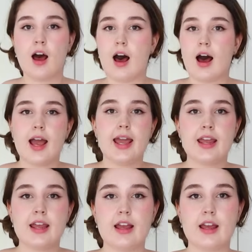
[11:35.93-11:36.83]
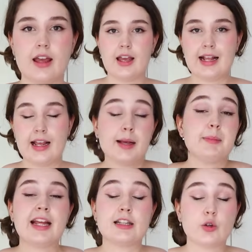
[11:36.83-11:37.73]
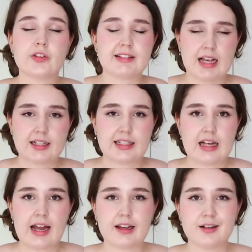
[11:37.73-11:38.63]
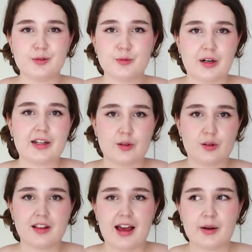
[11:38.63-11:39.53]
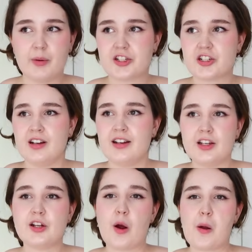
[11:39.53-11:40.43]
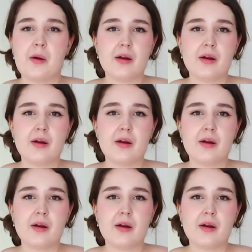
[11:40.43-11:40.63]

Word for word: I, it, it looks exactly like what it looked like, which, you know,